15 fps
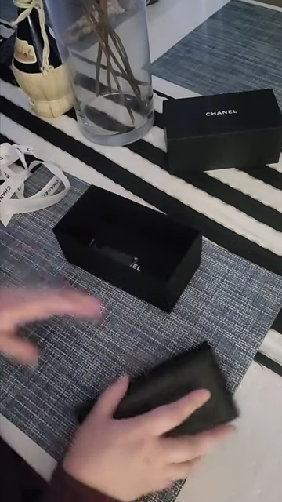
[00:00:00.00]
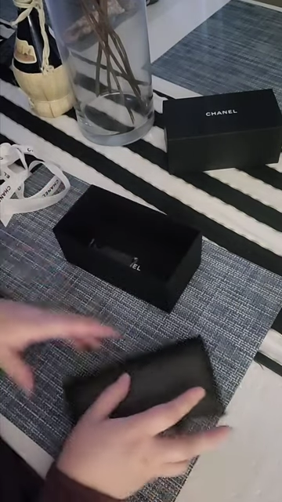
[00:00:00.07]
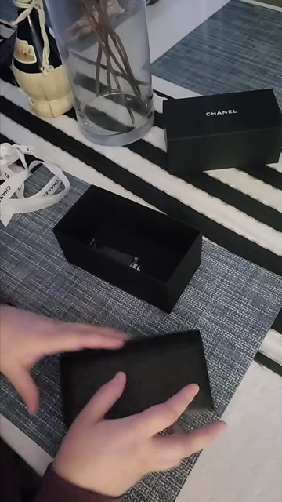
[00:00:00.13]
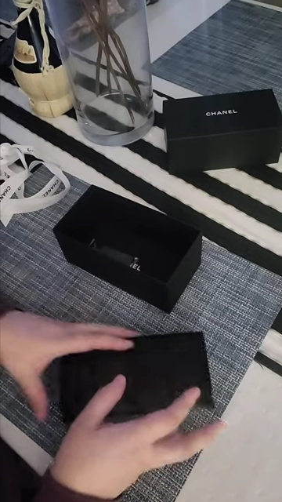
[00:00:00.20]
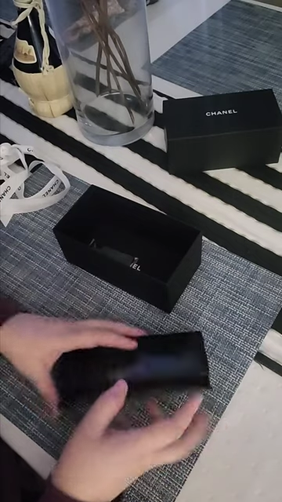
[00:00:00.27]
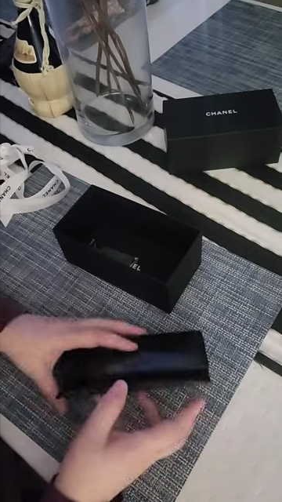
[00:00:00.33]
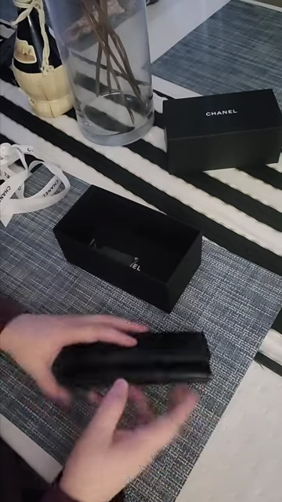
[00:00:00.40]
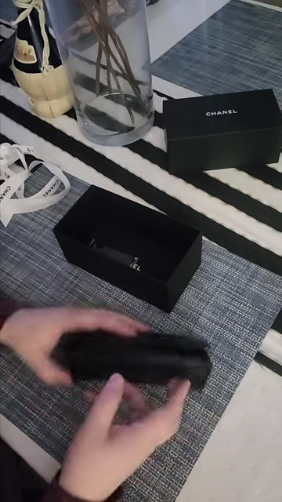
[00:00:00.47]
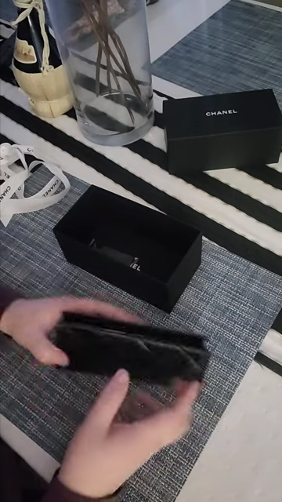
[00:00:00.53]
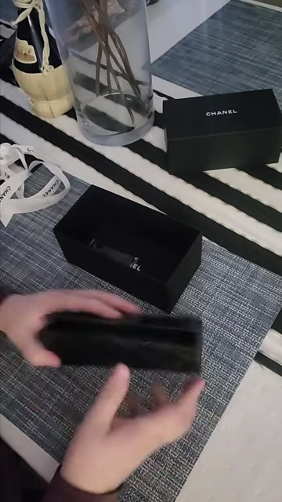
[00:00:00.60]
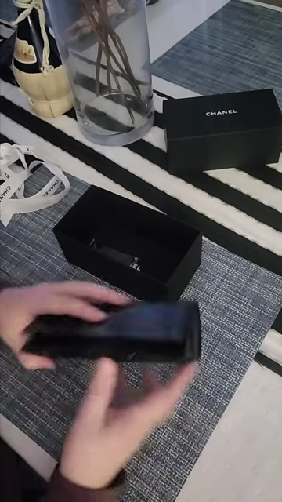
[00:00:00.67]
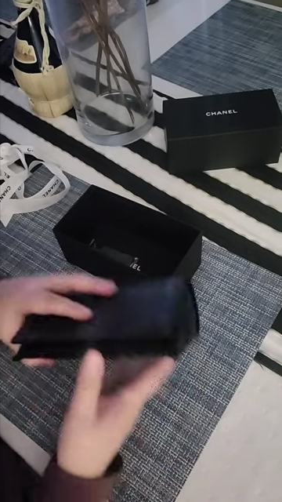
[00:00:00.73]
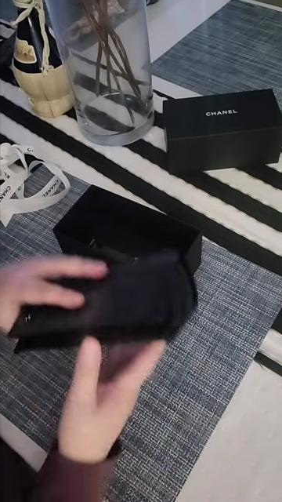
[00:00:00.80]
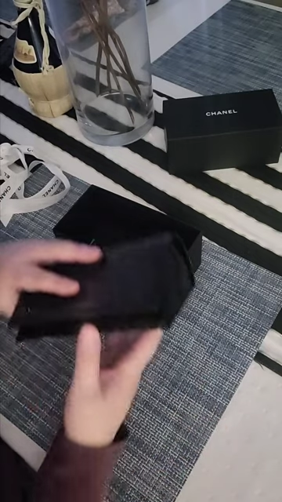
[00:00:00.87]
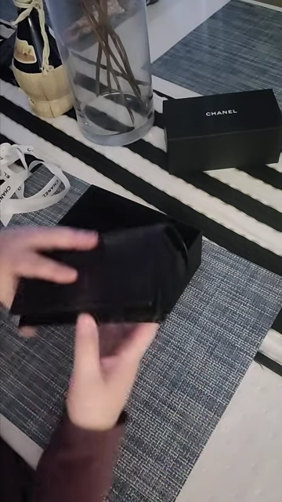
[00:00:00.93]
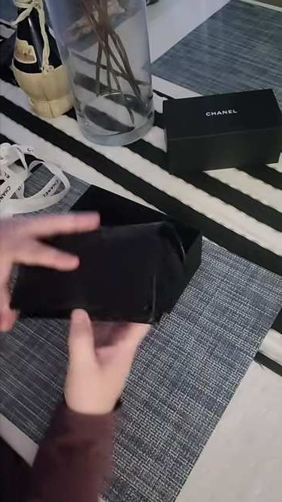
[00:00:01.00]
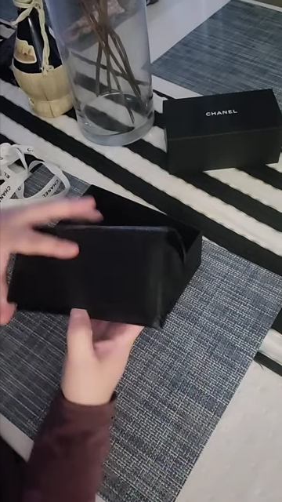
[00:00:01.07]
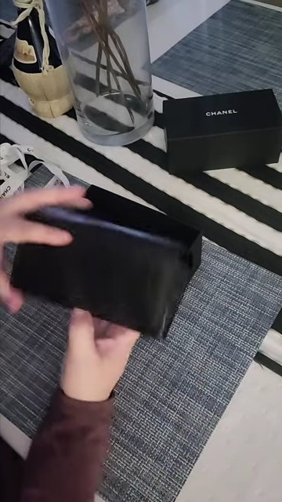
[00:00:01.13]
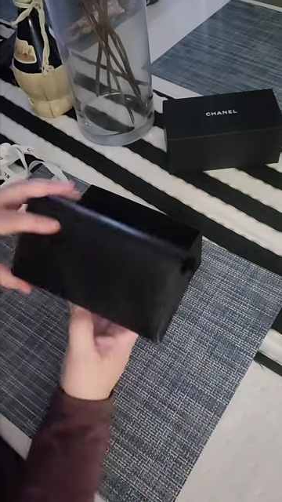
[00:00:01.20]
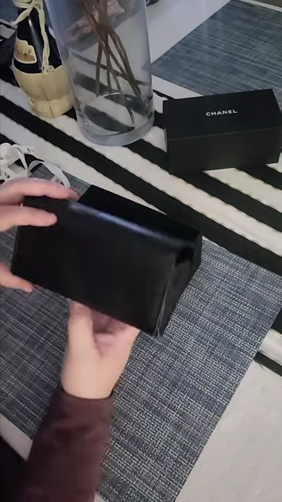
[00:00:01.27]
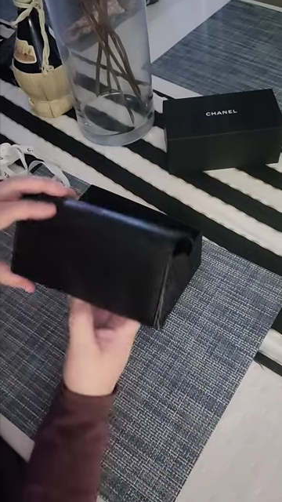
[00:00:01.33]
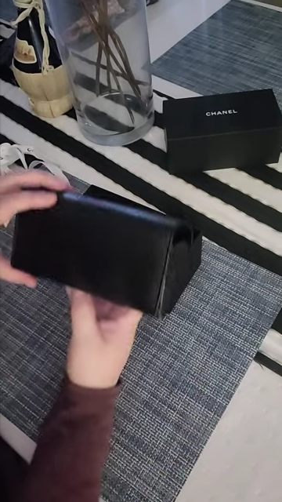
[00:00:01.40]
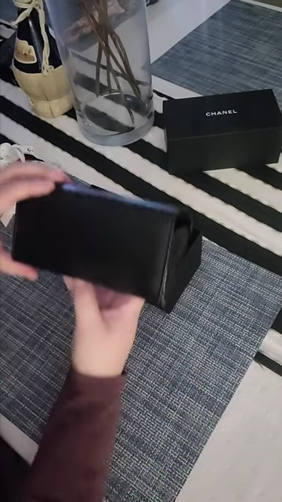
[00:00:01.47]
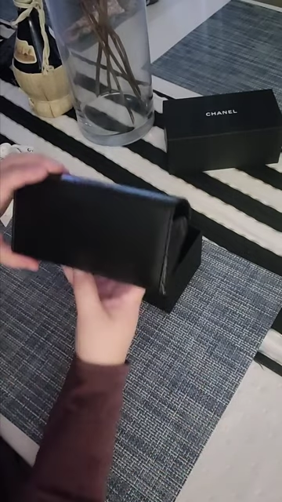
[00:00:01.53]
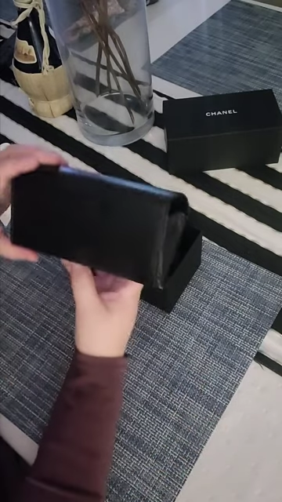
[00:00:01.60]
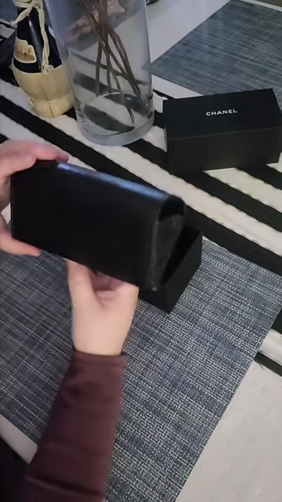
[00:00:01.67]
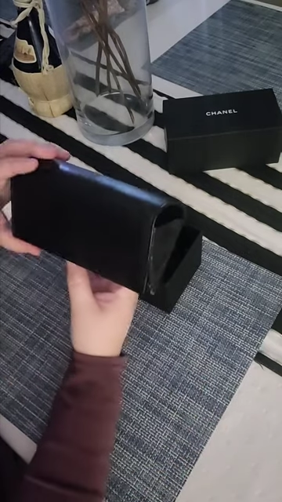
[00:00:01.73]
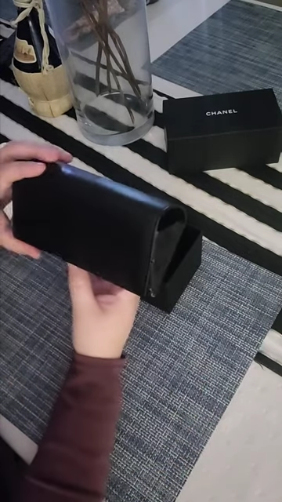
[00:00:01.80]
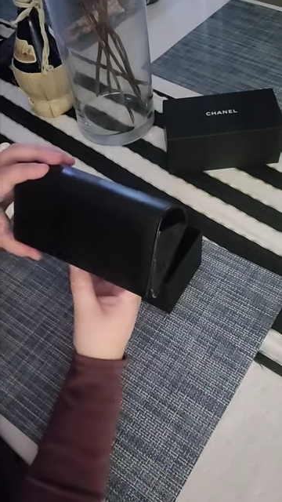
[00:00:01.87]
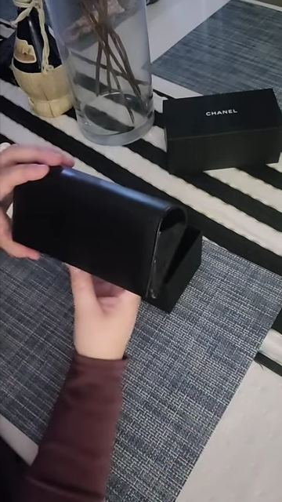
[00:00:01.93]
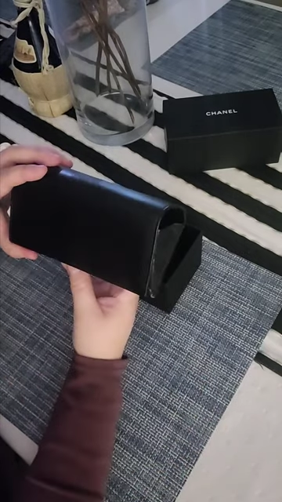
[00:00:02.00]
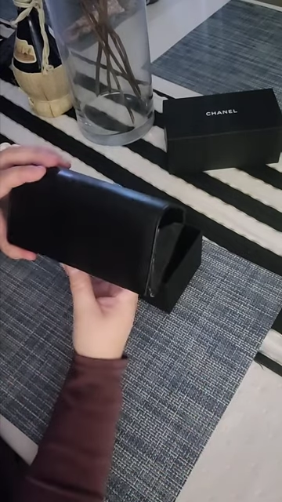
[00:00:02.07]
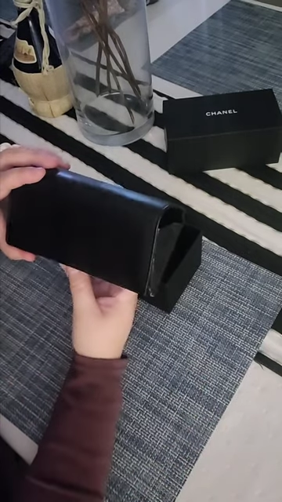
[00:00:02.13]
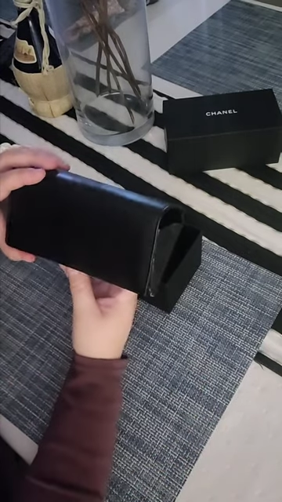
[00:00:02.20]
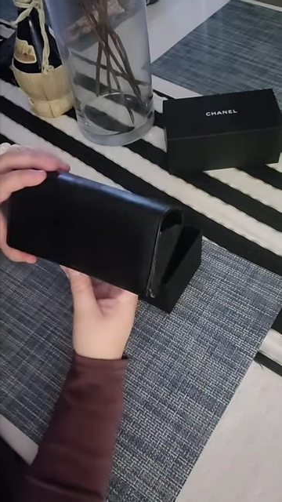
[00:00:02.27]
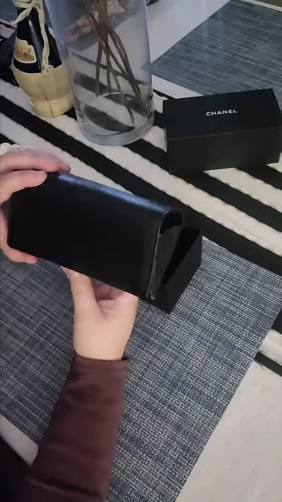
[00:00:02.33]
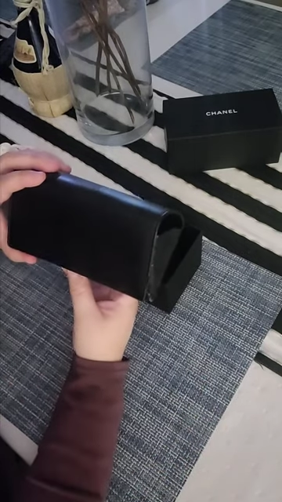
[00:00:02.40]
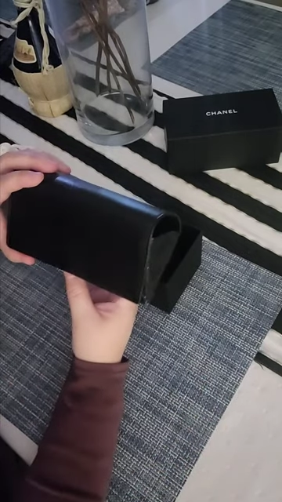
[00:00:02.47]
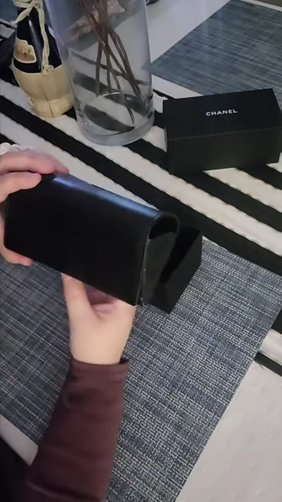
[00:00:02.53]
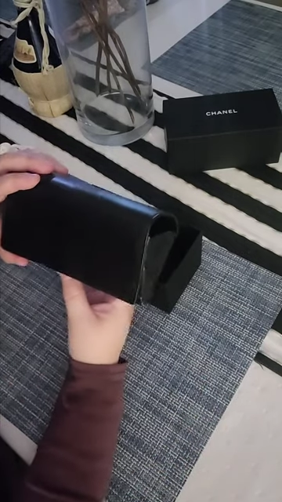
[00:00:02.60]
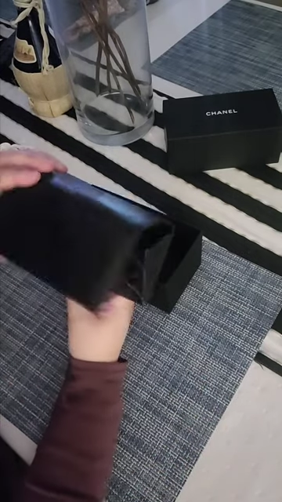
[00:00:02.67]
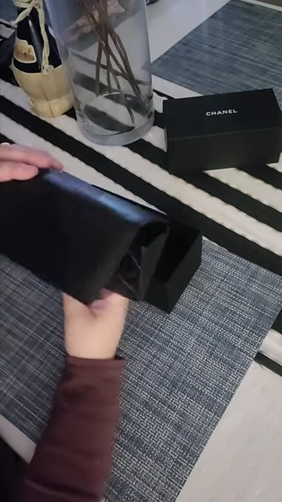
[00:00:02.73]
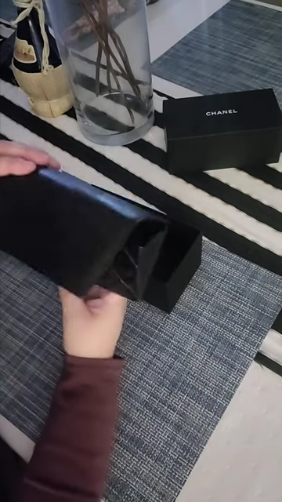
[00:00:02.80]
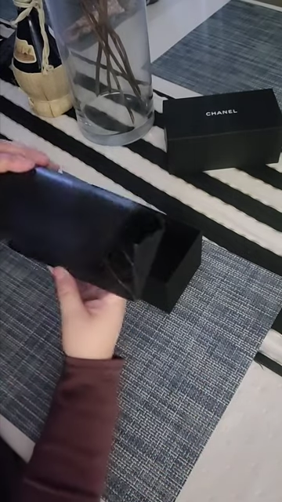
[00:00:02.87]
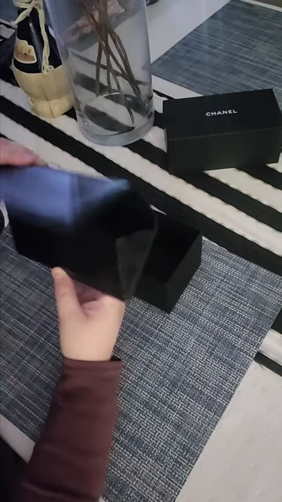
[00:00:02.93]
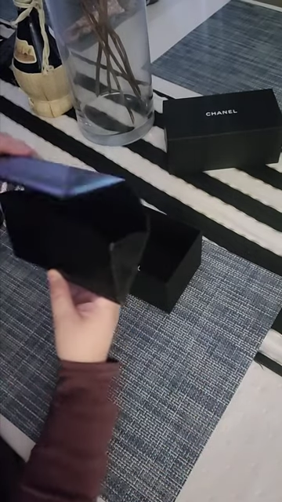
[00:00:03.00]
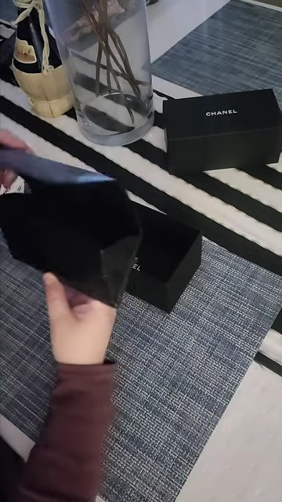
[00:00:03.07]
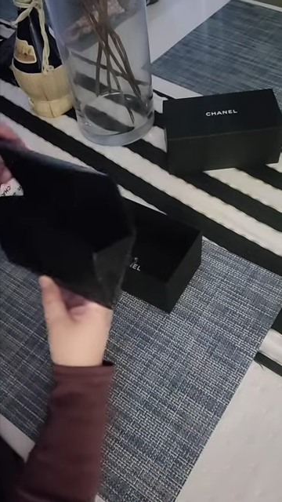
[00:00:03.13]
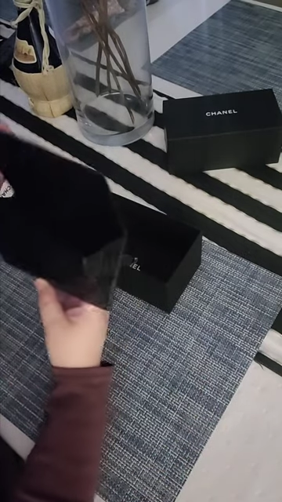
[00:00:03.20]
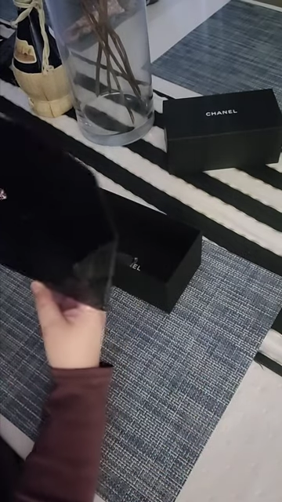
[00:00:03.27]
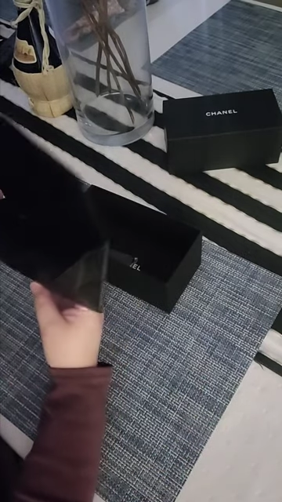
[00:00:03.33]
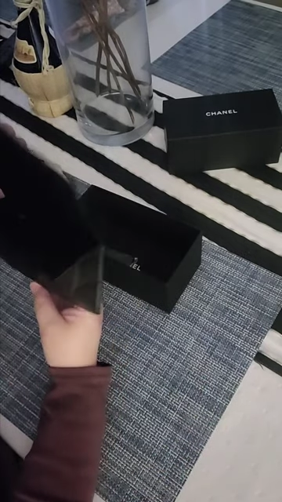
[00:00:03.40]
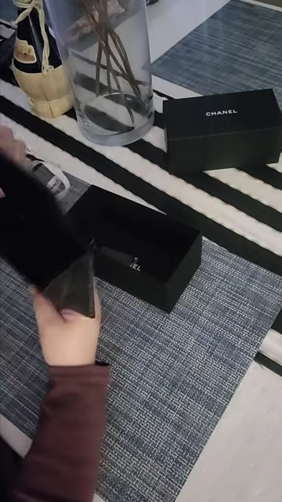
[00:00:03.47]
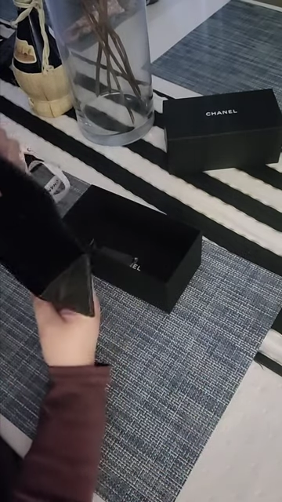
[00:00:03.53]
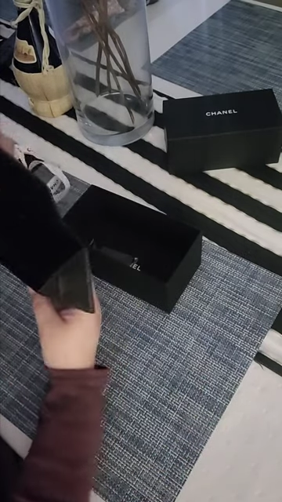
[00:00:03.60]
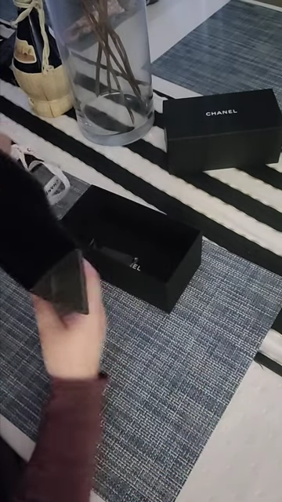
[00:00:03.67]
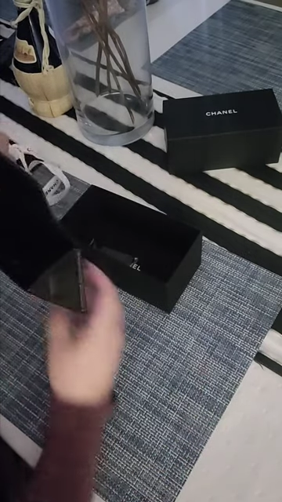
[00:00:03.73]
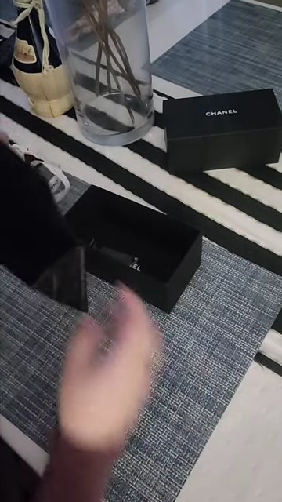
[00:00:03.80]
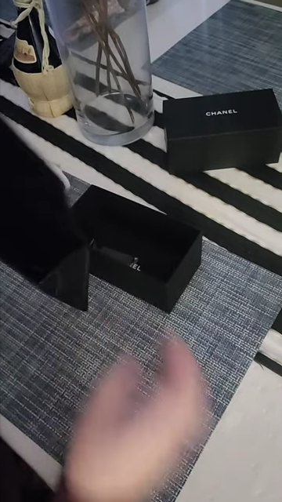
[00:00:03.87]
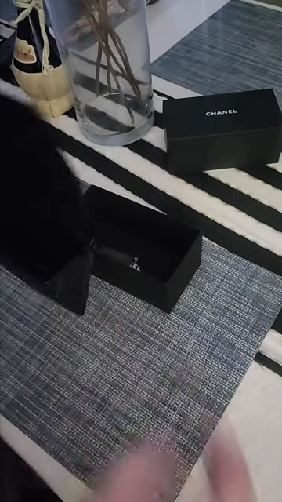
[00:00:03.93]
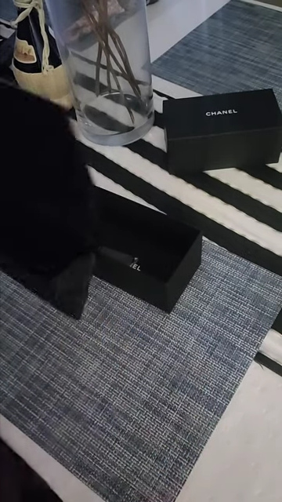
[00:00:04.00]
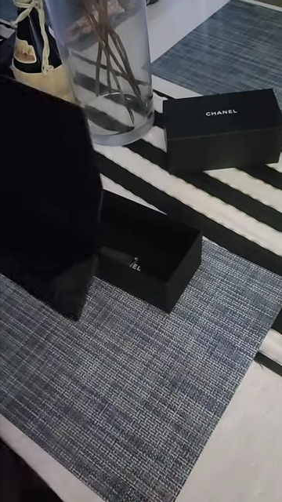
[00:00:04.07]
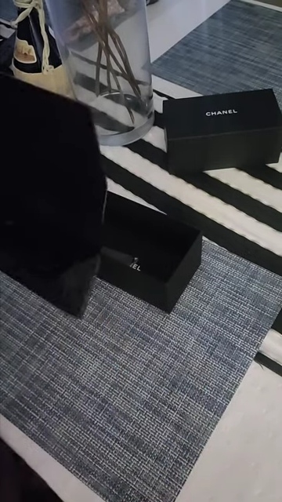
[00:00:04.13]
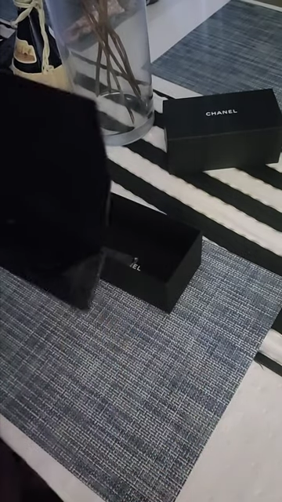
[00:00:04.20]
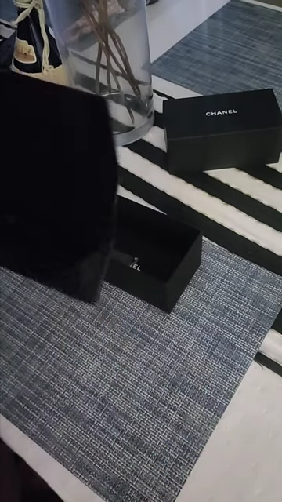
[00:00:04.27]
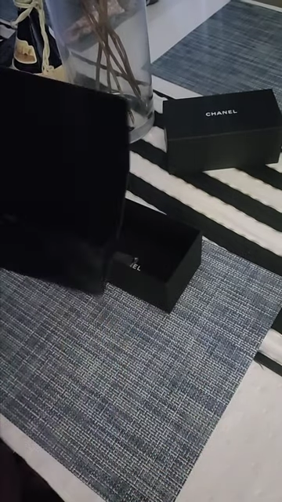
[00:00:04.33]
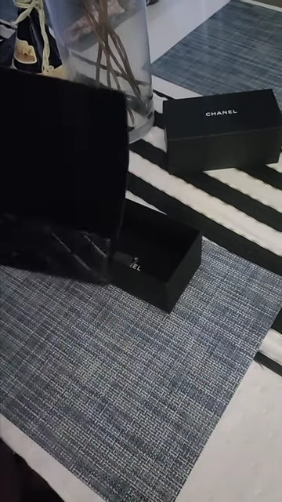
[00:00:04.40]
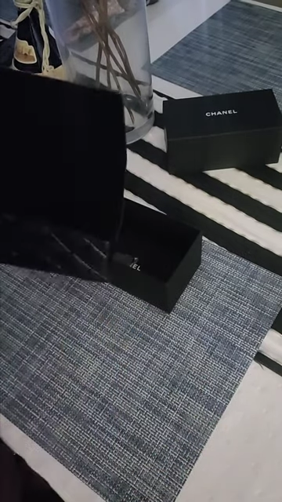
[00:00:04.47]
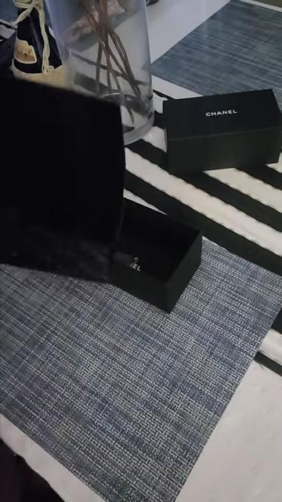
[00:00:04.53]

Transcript: (no speaker visible)